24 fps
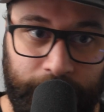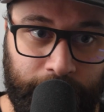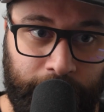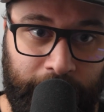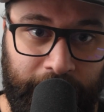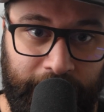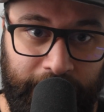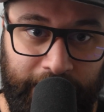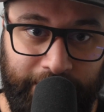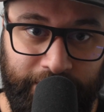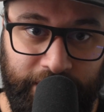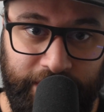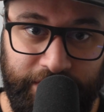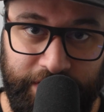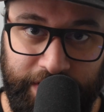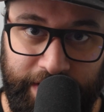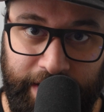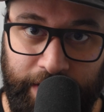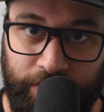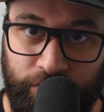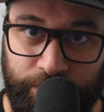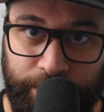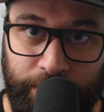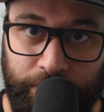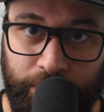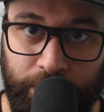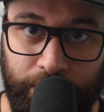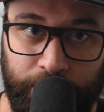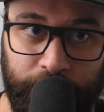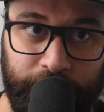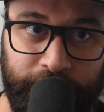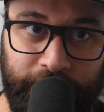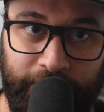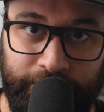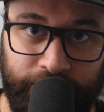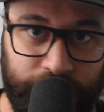why haven't his accounts been
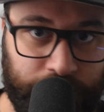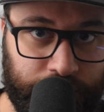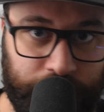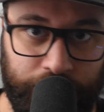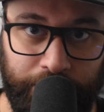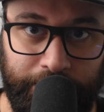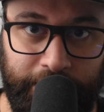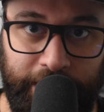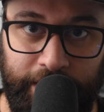removed off social